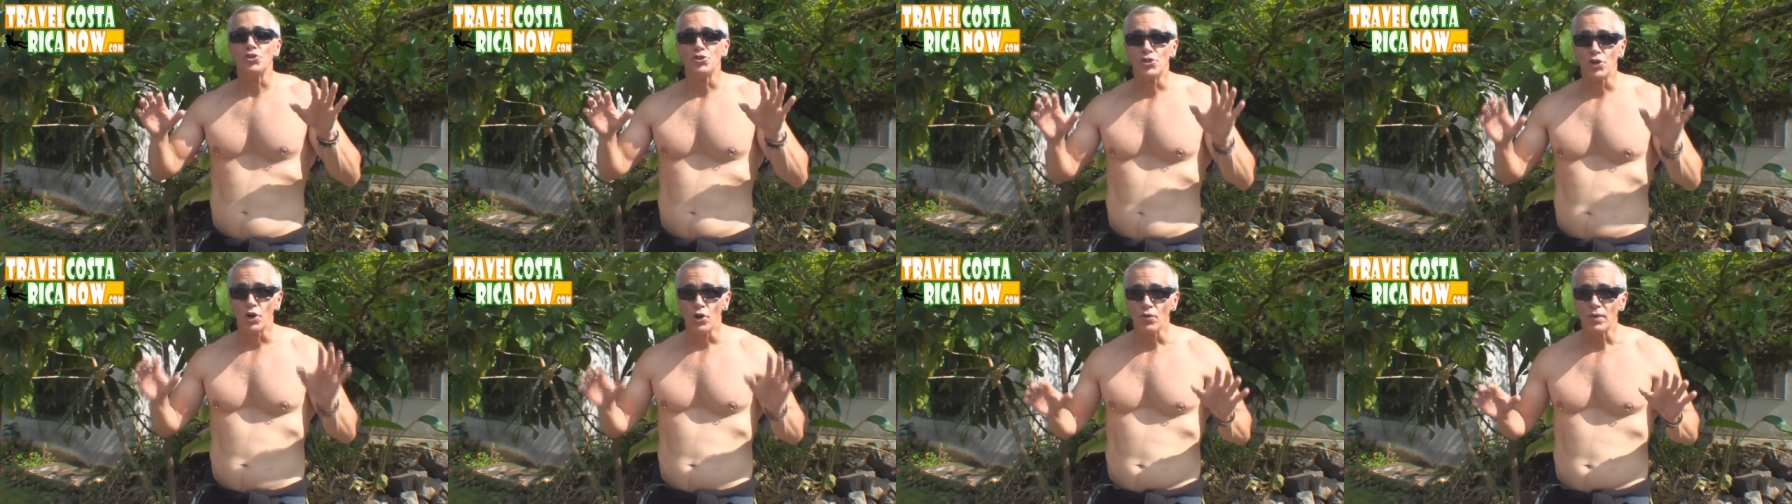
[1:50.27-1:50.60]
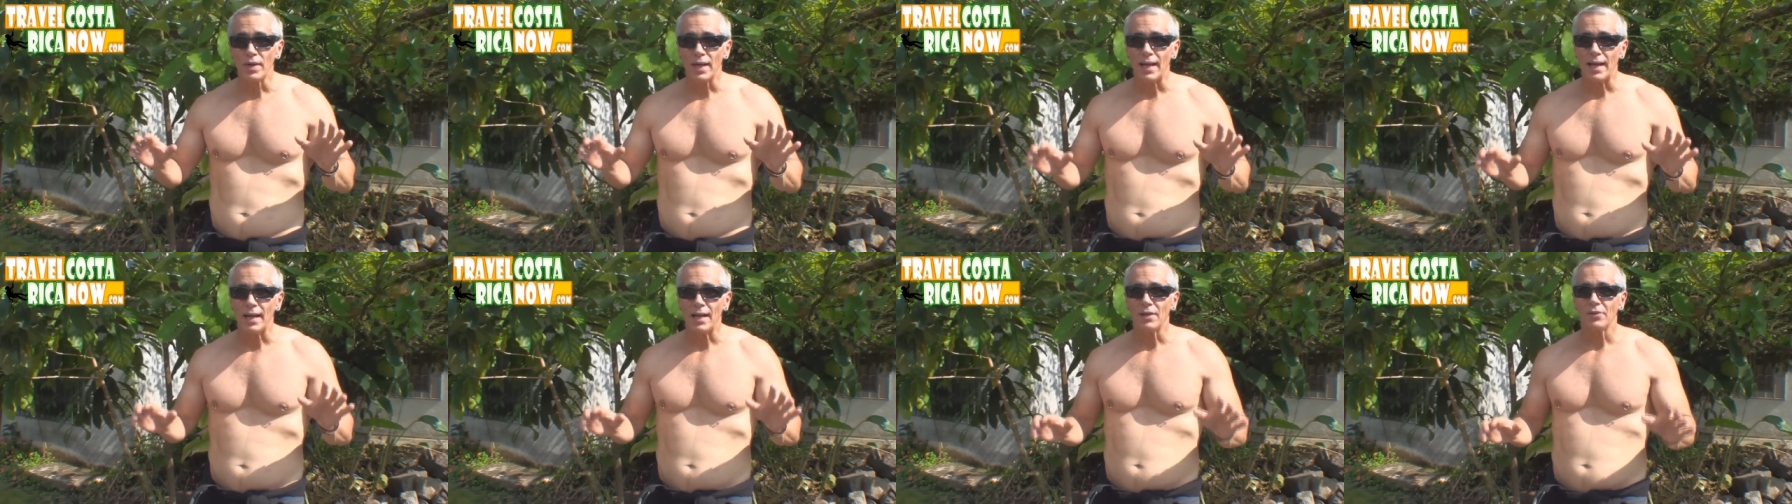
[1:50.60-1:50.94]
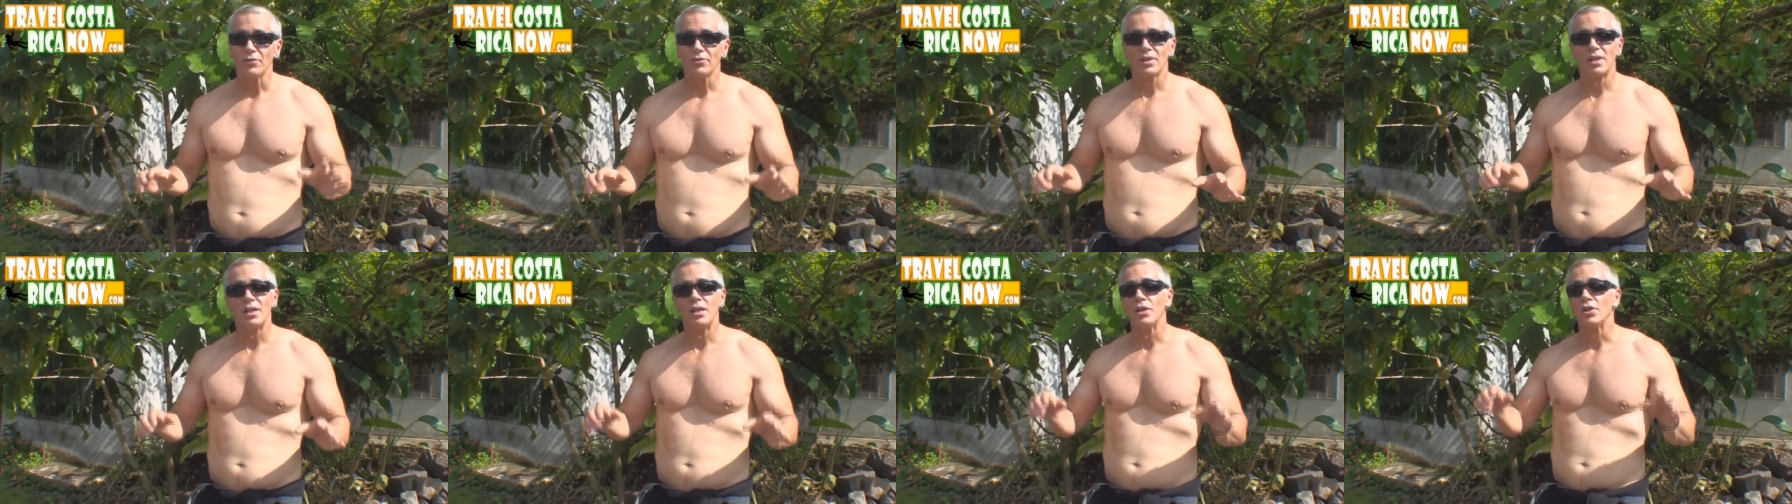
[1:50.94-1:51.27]
don't
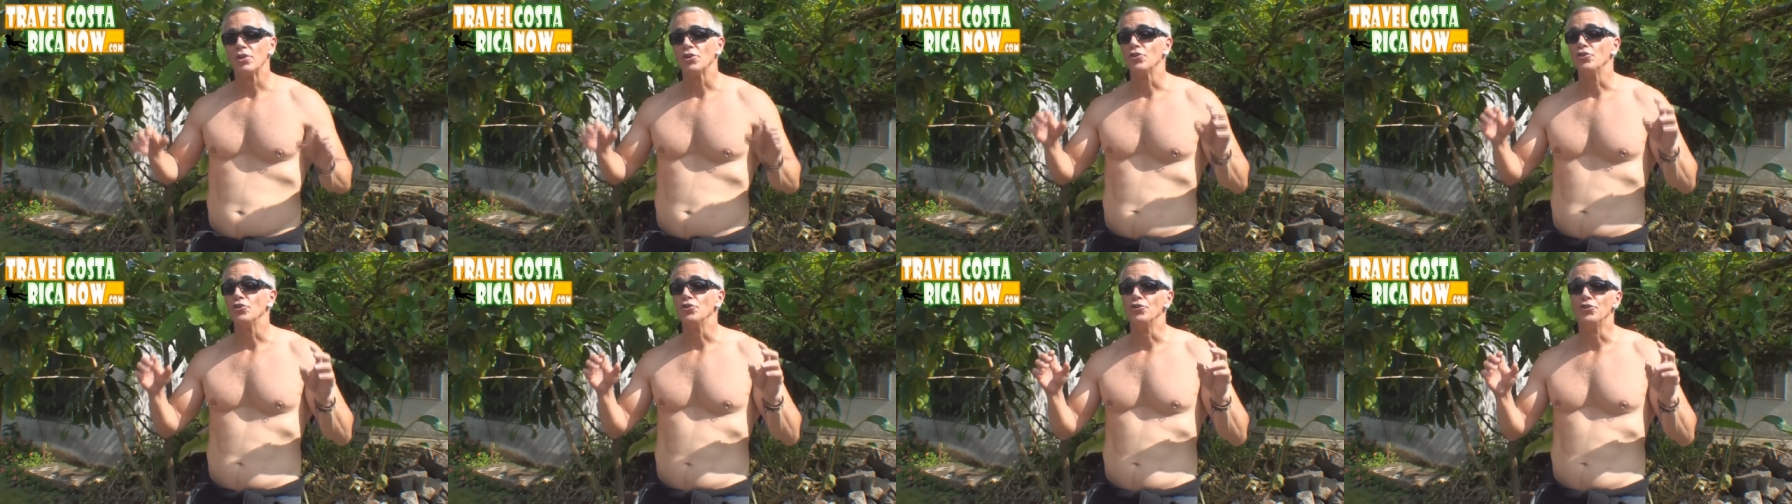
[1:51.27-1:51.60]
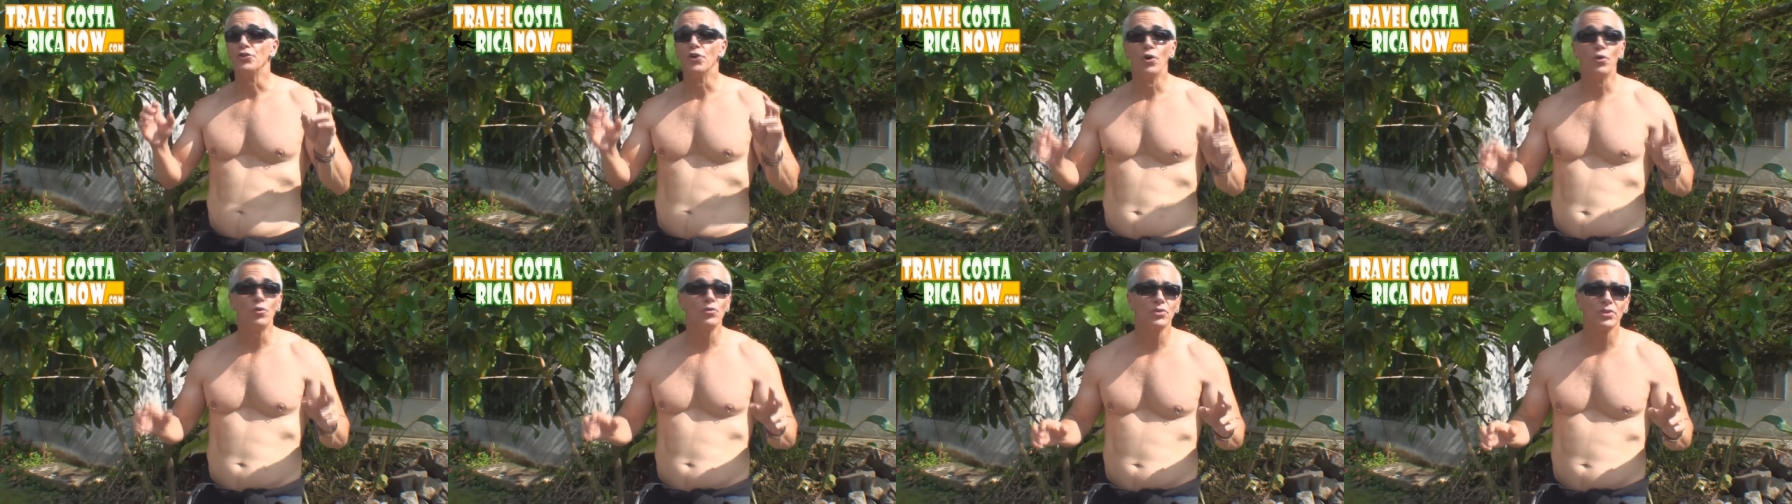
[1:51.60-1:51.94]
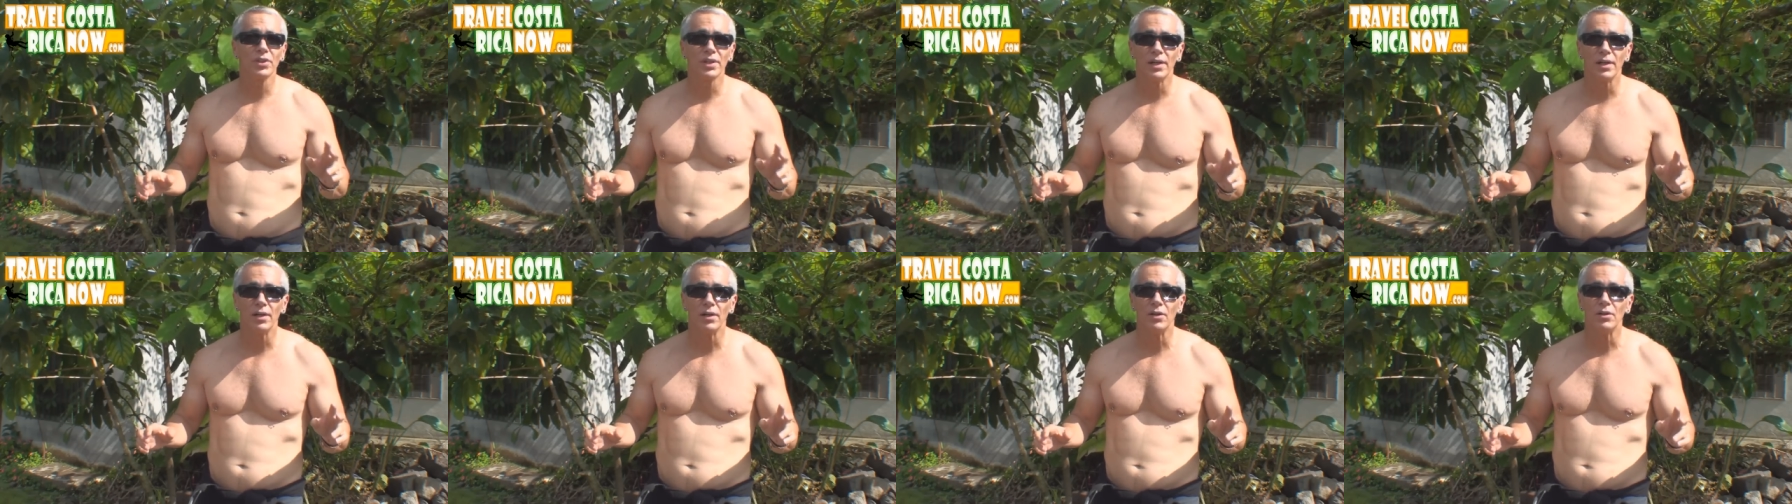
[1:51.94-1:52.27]
ask, don't
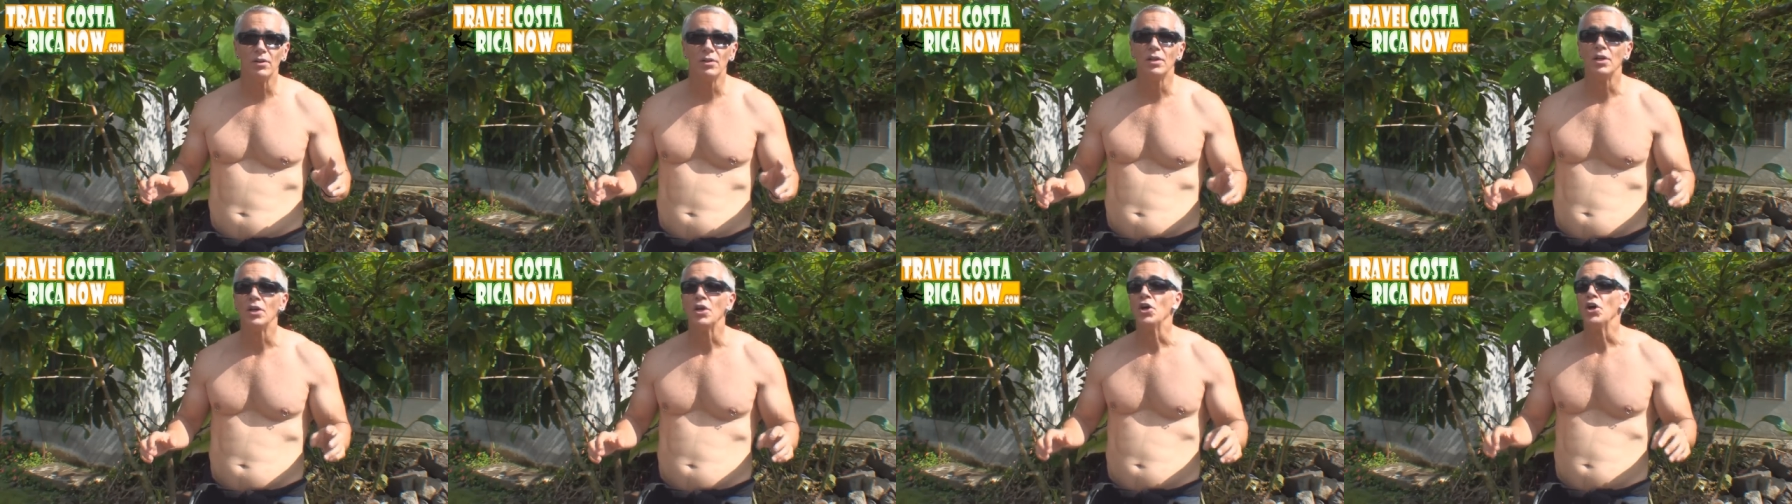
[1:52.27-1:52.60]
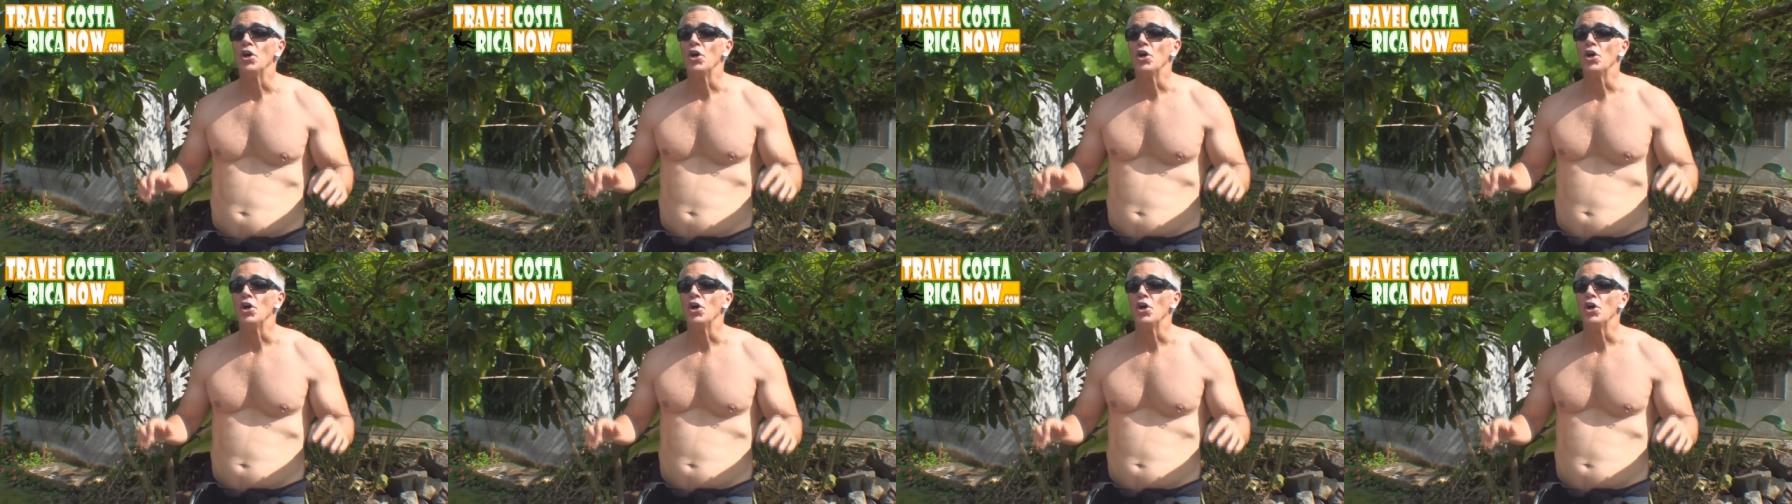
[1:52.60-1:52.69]
tell,